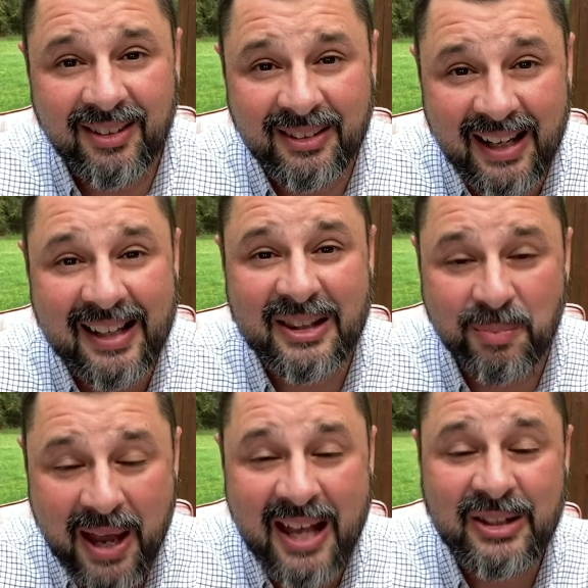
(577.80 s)
like at the
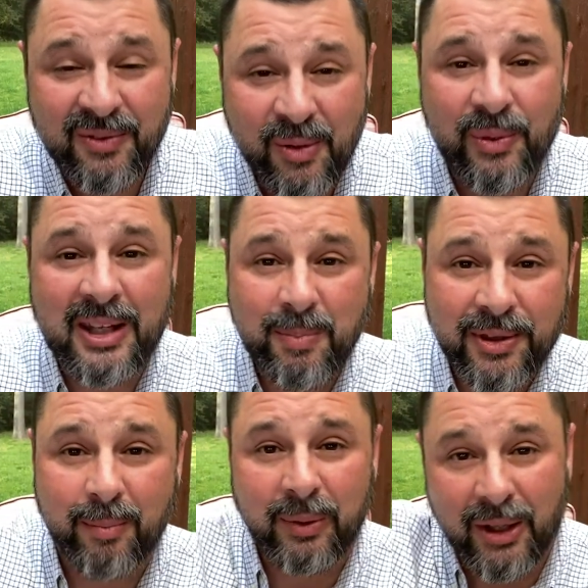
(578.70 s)
Passover when they
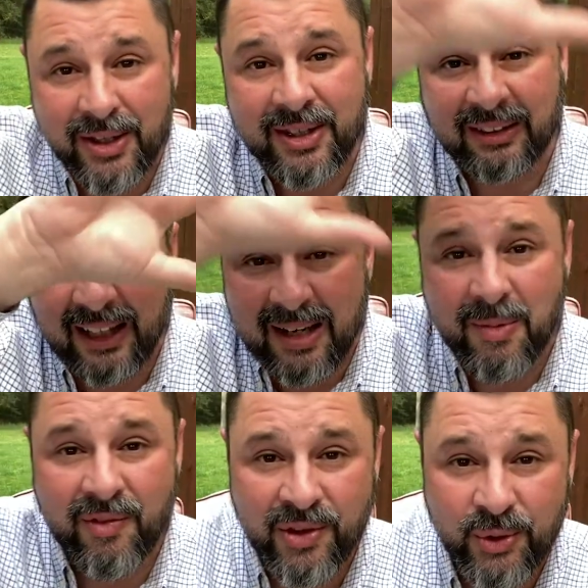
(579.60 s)
put the blood of the
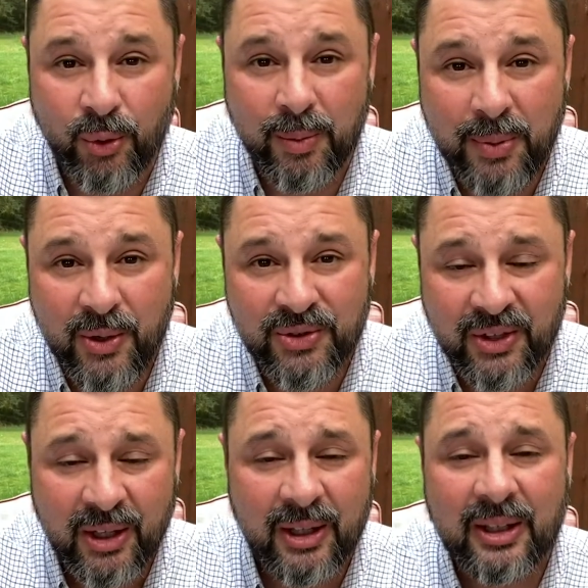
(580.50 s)
lamb over the
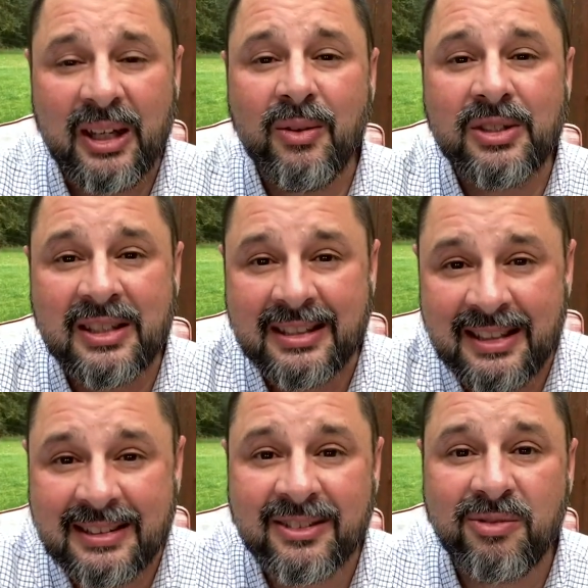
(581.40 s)
doorpost, it was a
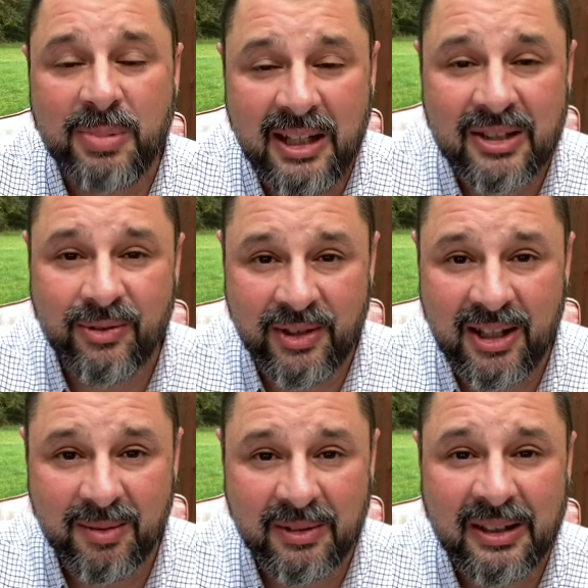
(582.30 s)
season of peace for
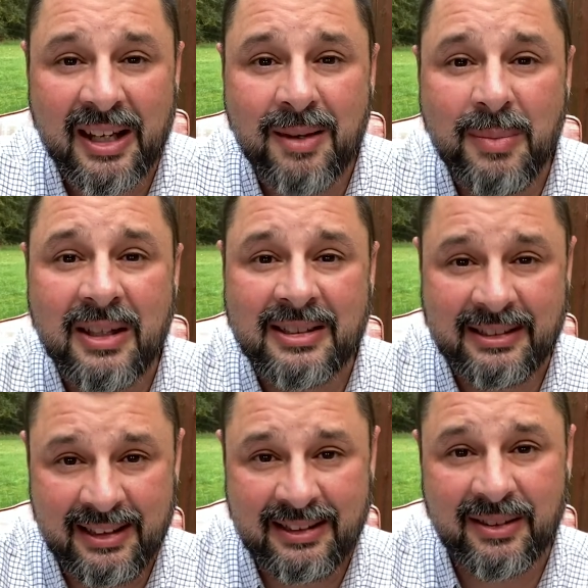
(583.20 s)
them. Let it be a
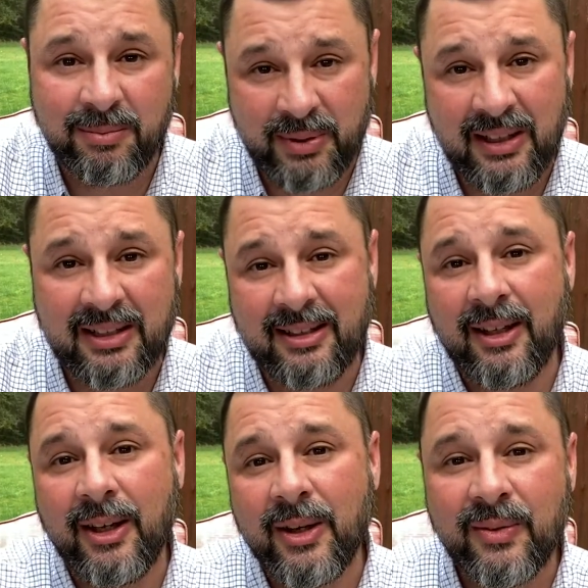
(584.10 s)
season of peace
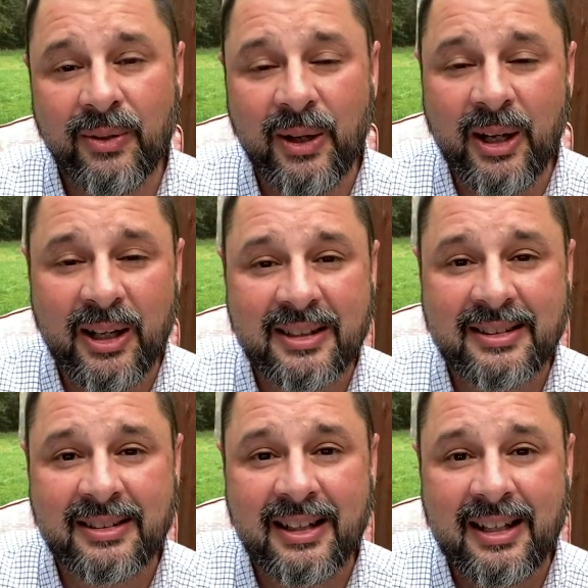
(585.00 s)
for
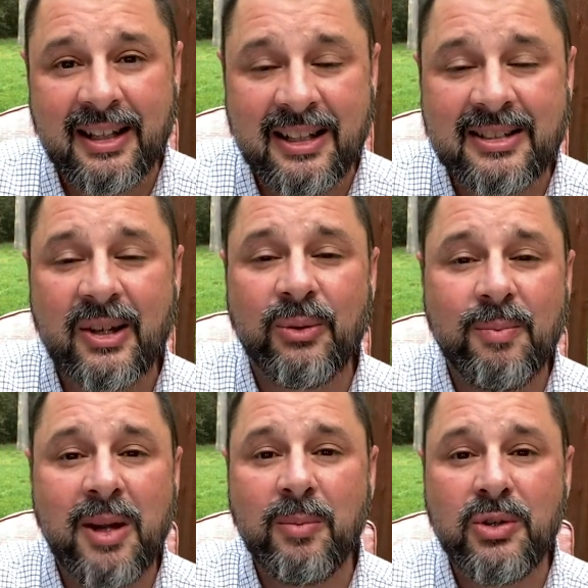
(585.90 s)
us. And so
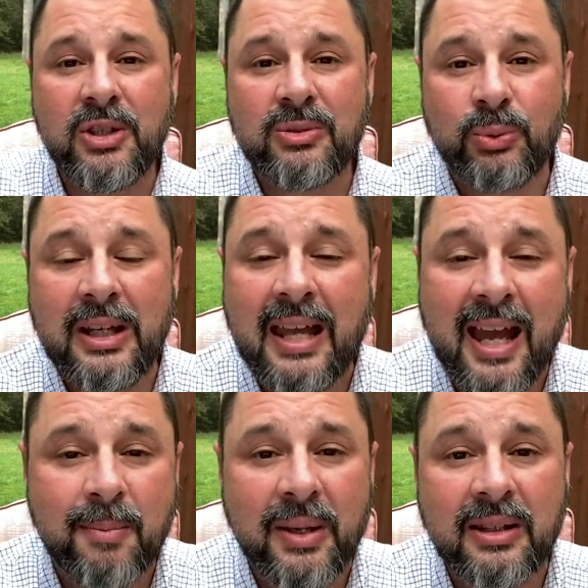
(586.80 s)
remember, just
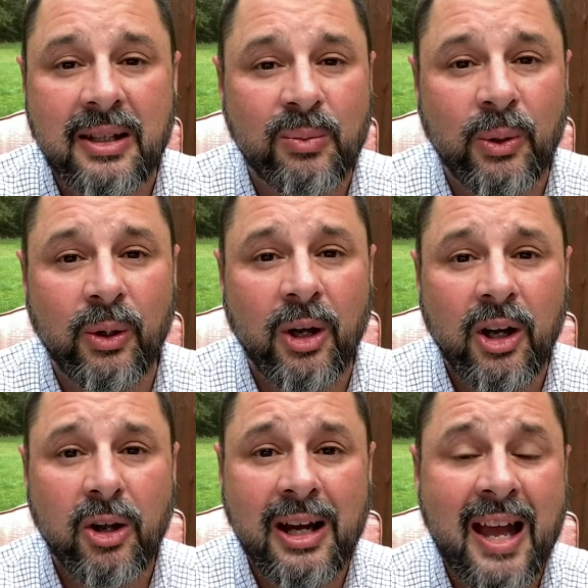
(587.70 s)
recapping, that we're
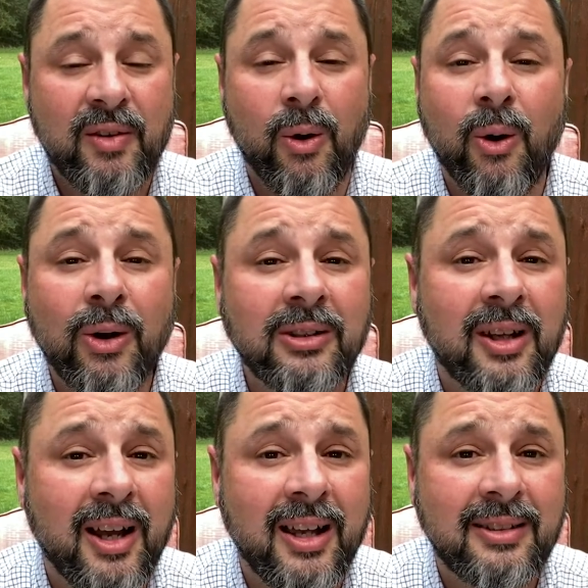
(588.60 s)
going to have an
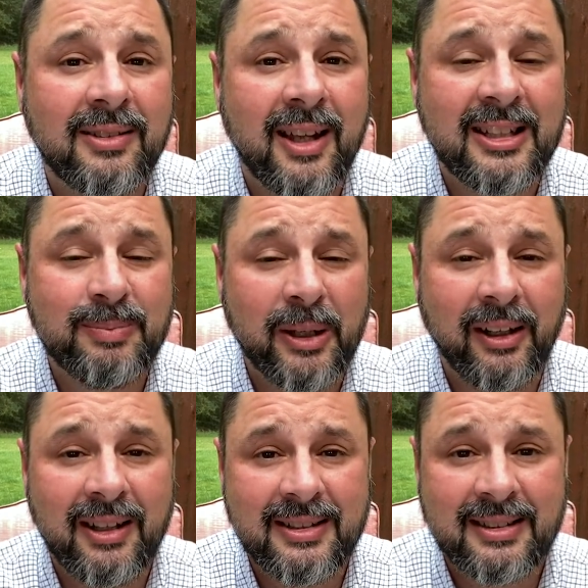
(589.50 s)
online
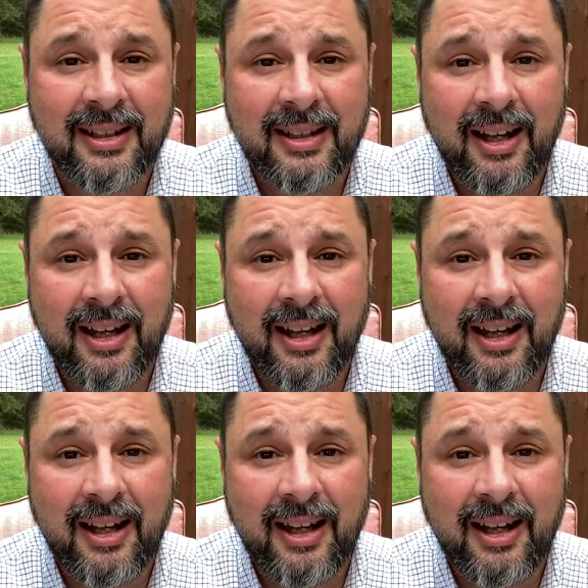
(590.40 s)
experience